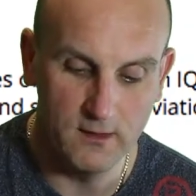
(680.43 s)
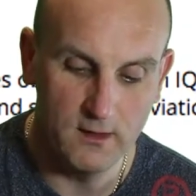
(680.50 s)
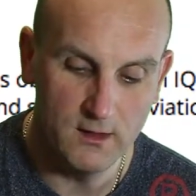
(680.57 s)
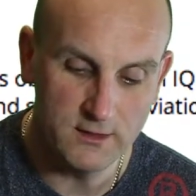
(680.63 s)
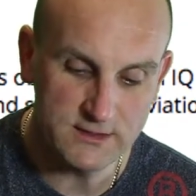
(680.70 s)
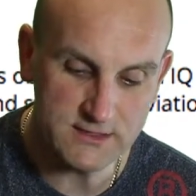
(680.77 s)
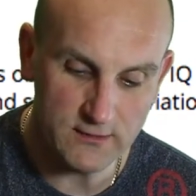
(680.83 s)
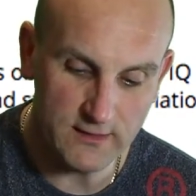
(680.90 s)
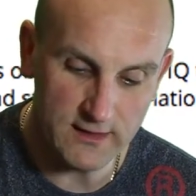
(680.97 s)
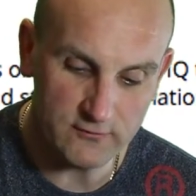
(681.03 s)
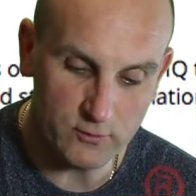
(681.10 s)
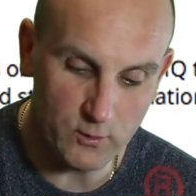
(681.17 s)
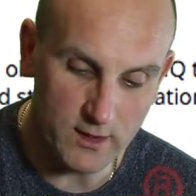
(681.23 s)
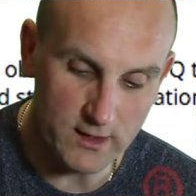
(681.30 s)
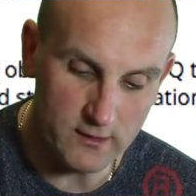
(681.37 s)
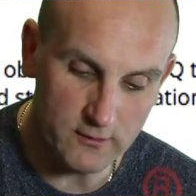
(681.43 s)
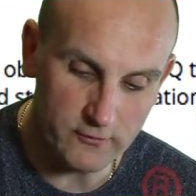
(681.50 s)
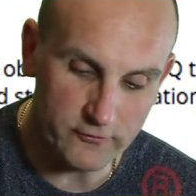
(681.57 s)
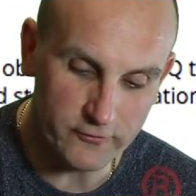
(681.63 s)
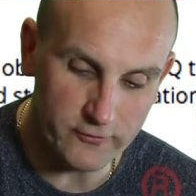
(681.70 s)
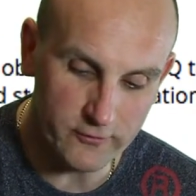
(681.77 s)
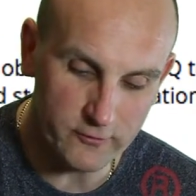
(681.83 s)
So there's 1,
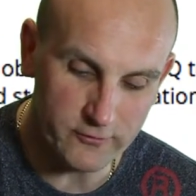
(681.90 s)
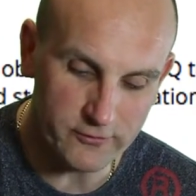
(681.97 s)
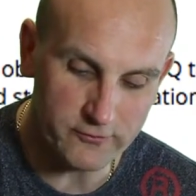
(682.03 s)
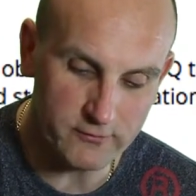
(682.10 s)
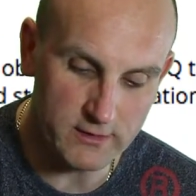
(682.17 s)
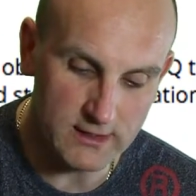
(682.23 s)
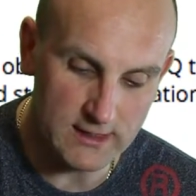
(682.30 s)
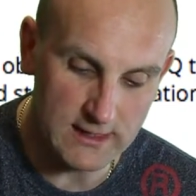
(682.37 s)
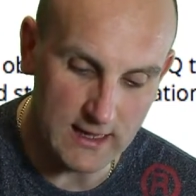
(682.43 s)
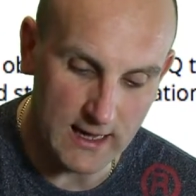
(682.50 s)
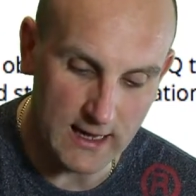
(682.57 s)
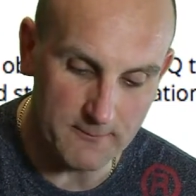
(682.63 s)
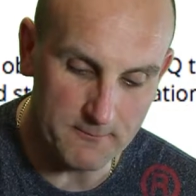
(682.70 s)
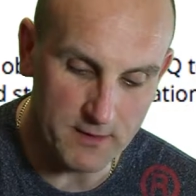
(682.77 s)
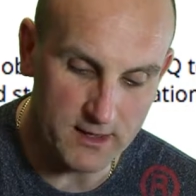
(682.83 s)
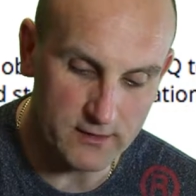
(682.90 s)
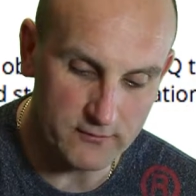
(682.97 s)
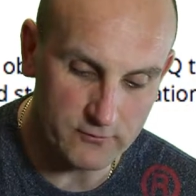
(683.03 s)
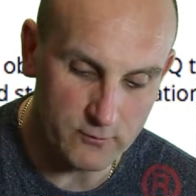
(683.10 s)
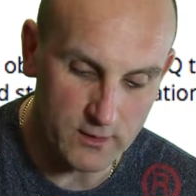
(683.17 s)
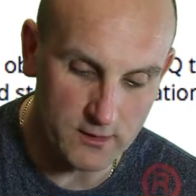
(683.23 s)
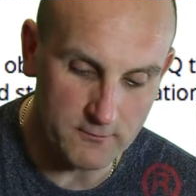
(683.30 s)
2, 3, and minus
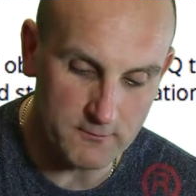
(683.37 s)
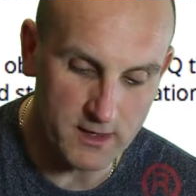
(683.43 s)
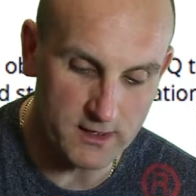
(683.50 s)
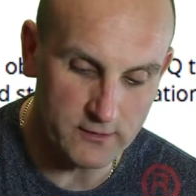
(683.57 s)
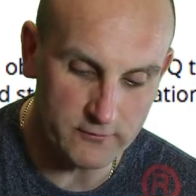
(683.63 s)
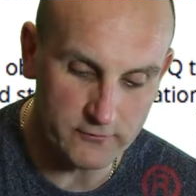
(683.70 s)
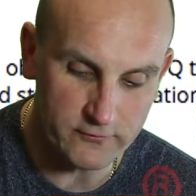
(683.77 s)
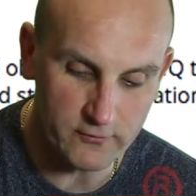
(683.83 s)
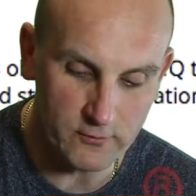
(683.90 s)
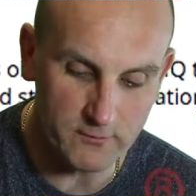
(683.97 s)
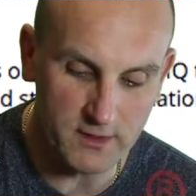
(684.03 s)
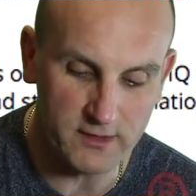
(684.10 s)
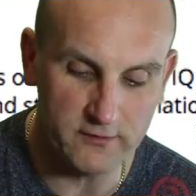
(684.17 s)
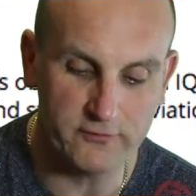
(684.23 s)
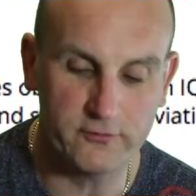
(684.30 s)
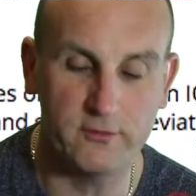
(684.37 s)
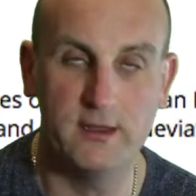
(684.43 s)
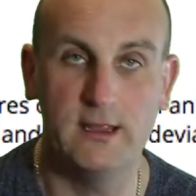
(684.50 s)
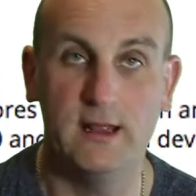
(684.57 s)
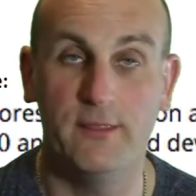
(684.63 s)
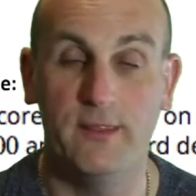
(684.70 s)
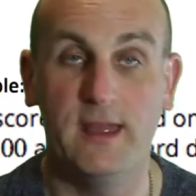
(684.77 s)
1, minus 2, and minus 3.
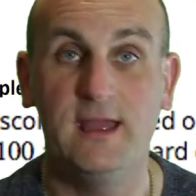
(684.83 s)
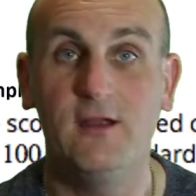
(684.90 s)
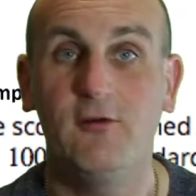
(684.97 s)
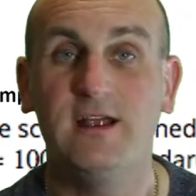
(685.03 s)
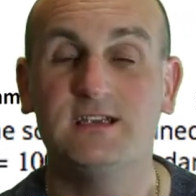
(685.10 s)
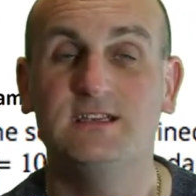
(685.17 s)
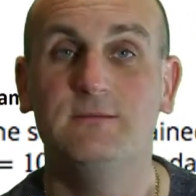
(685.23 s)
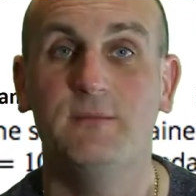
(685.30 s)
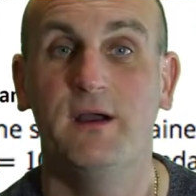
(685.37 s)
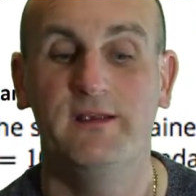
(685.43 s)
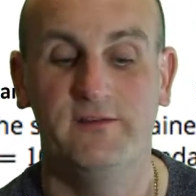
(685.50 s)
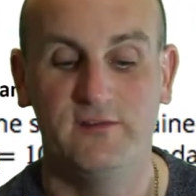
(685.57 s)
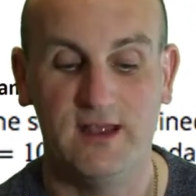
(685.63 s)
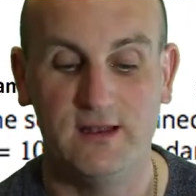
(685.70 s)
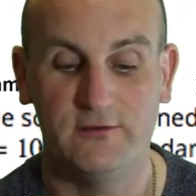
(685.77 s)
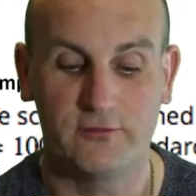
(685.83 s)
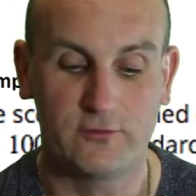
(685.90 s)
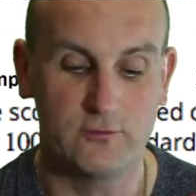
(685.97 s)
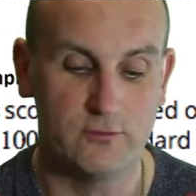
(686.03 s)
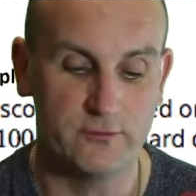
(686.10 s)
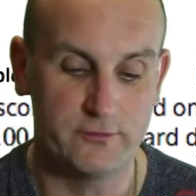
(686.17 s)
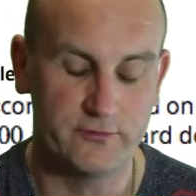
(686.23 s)
And they are actually my Z
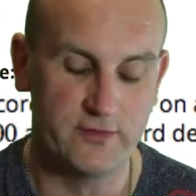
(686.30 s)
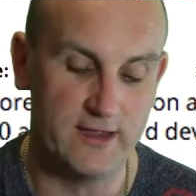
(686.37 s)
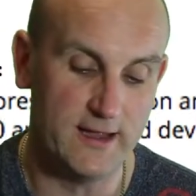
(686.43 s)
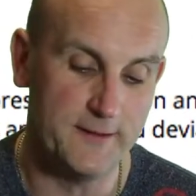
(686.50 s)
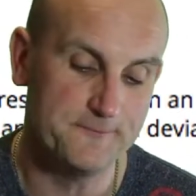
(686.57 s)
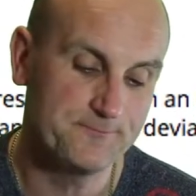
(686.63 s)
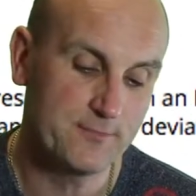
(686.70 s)
scores there.